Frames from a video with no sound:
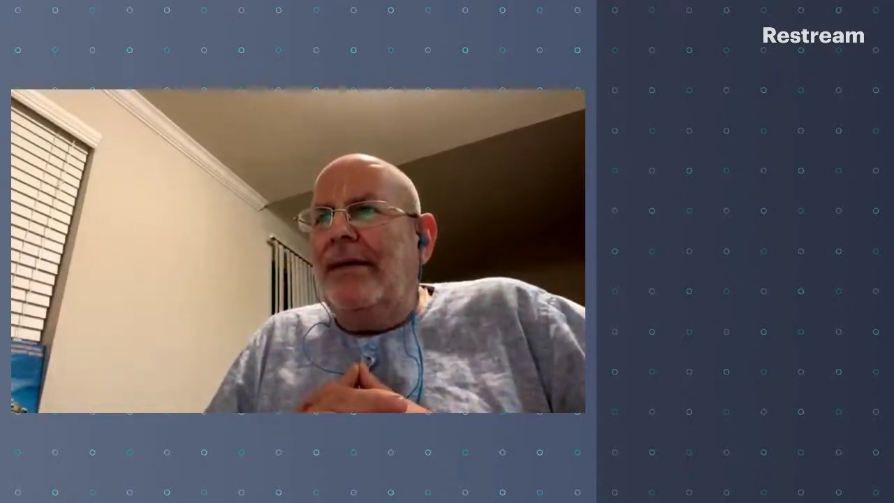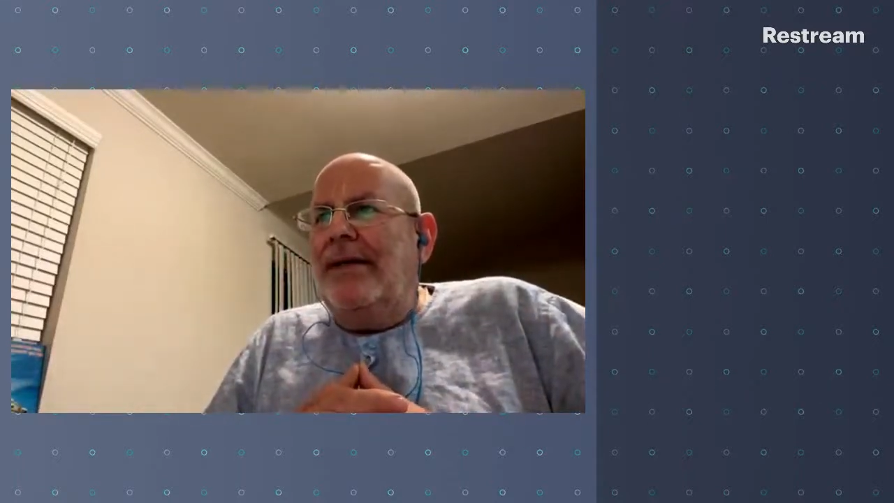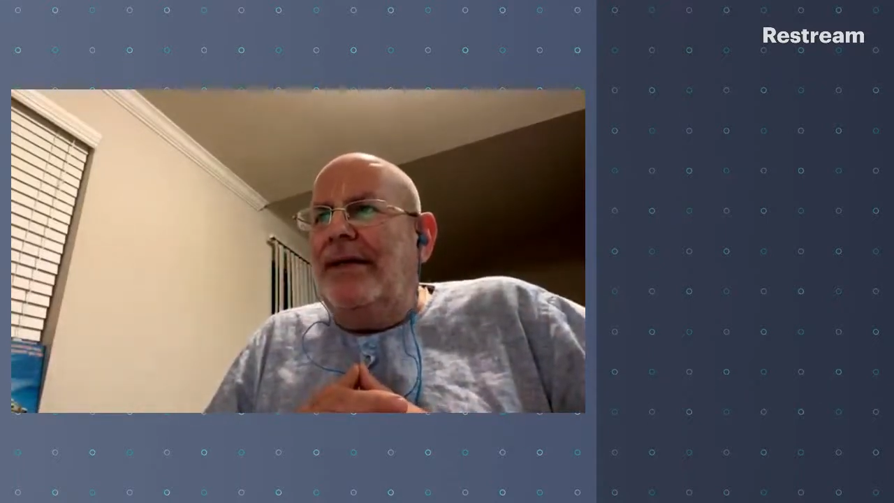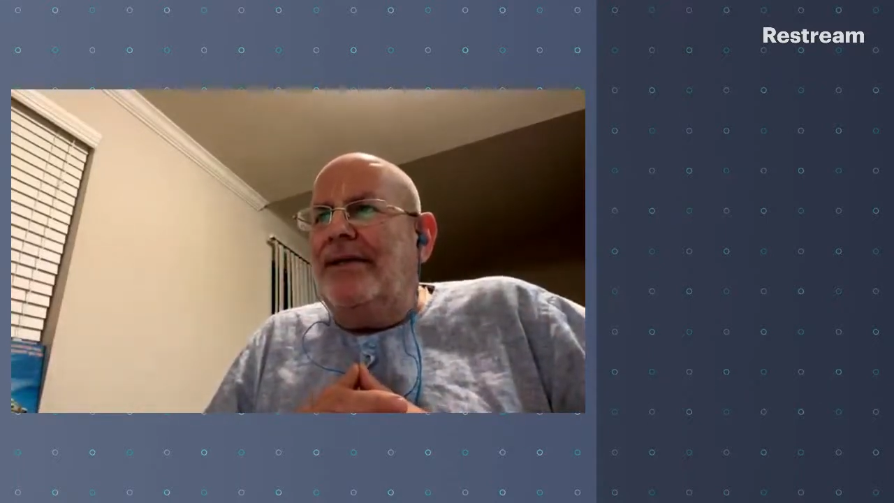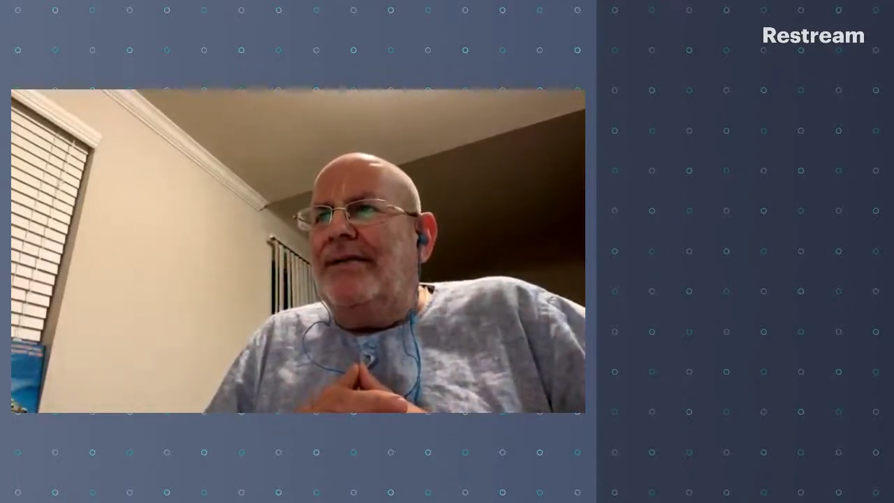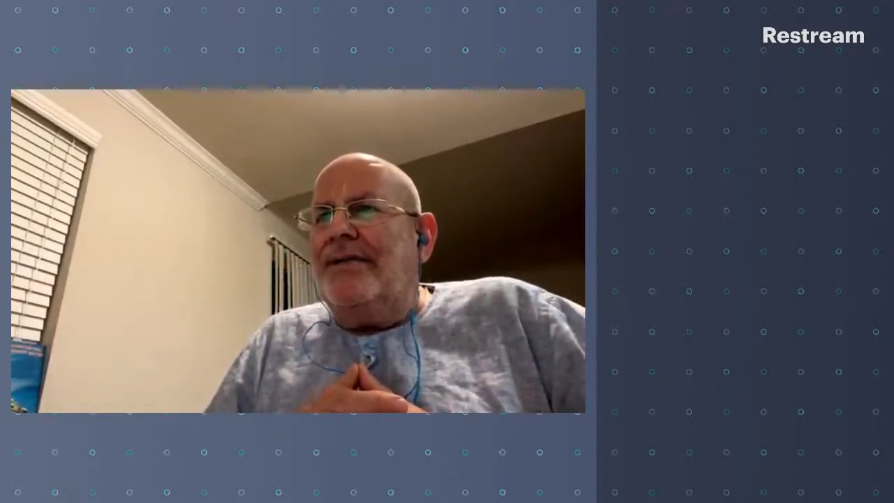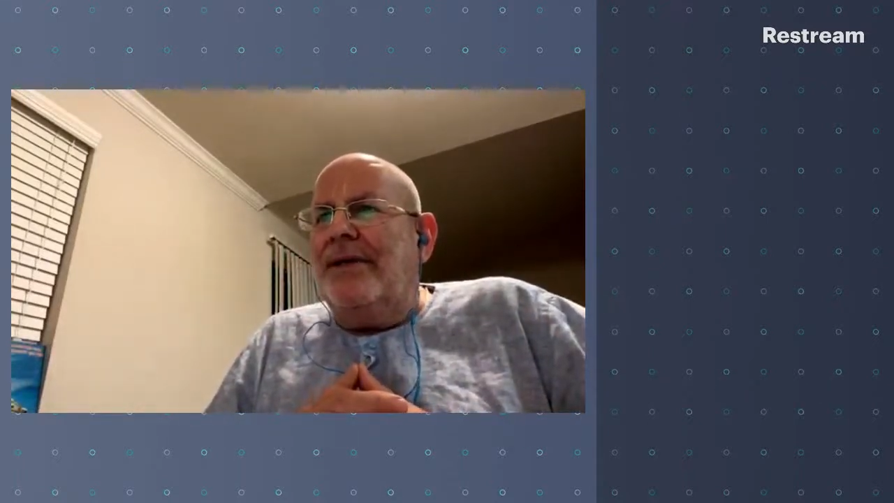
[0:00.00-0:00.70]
is